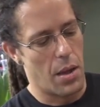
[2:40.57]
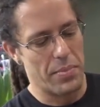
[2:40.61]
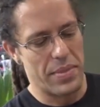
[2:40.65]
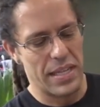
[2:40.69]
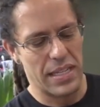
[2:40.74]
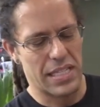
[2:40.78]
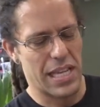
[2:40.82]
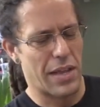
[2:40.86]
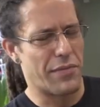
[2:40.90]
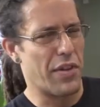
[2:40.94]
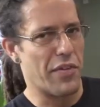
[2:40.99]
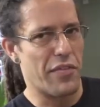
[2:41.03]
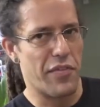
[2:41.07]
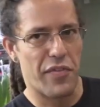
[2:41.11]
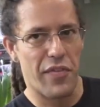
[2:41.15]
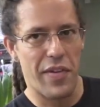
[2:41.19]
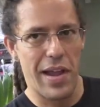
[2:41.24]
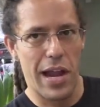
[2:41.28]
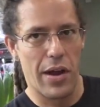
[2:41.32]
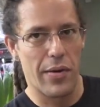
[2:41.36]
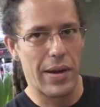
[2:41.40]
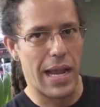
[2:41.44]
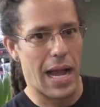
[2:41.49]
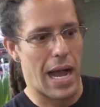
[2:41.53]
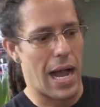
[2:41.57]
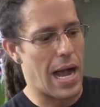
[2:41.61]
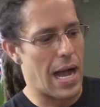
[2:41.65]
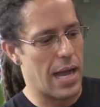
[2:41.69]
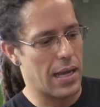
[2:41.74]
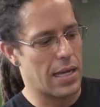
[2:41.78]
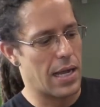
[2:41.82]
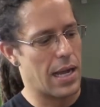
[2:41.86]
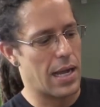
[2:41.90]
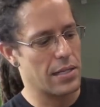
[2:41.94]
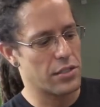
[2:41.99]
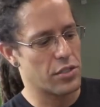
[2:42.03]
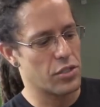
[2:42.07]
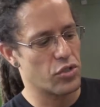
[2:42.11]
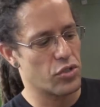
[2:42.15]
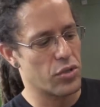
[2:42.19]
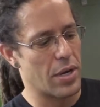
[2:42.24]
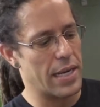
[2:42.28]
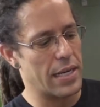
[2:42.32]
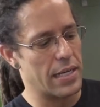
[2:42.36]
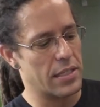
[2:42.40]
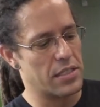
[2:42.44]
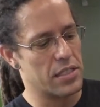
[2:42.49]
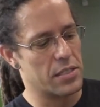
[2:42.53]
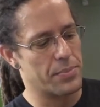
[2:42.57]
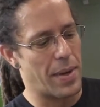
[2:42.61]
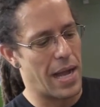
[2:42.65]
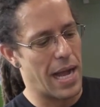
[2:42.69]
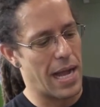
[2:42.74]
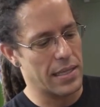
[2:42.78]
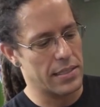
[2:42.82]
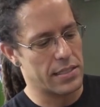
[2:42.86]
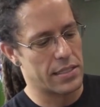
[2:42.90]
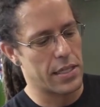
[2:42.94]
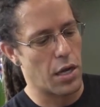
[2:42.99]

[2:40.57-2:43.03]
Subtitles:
These have a very hot concentrated spot.